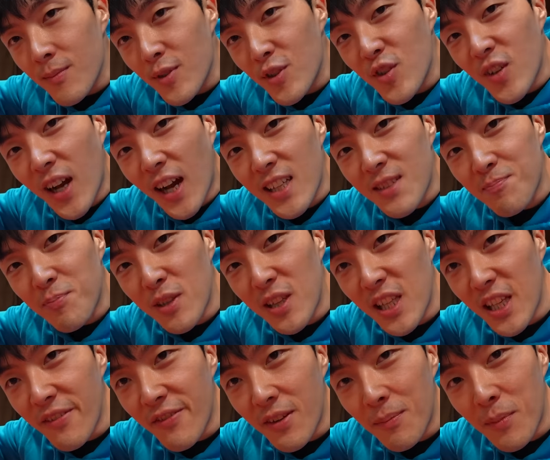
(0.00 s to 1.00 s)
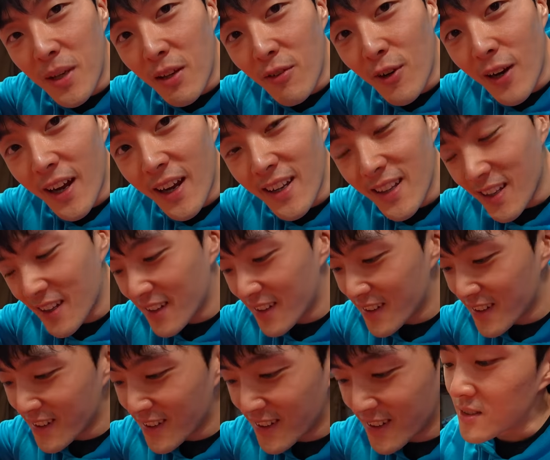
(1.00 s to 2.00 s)
You guys believe in me, right?
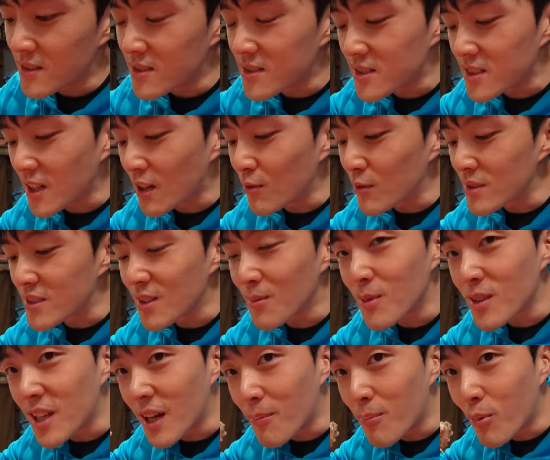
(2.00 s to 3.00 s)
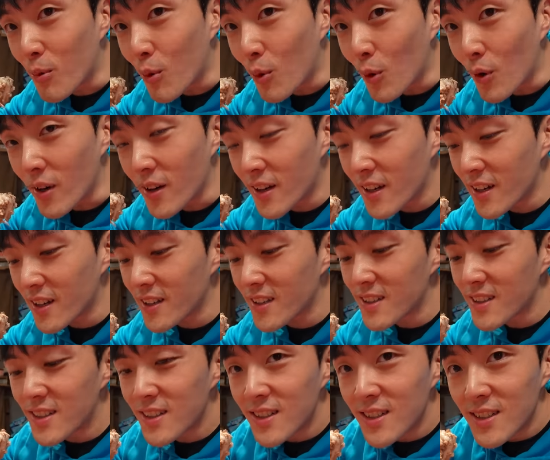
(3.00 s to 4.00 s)
Start with some of that pork.
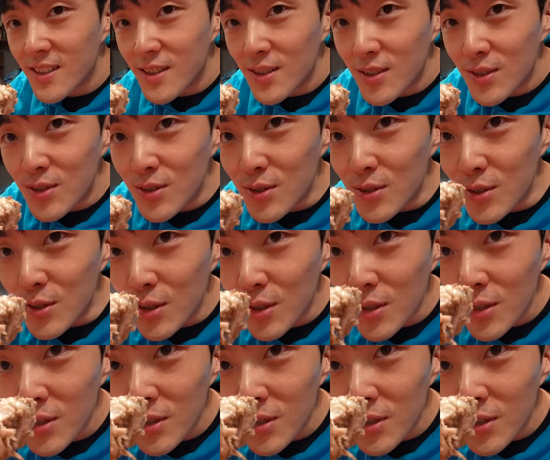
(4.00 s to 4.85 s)
Oof.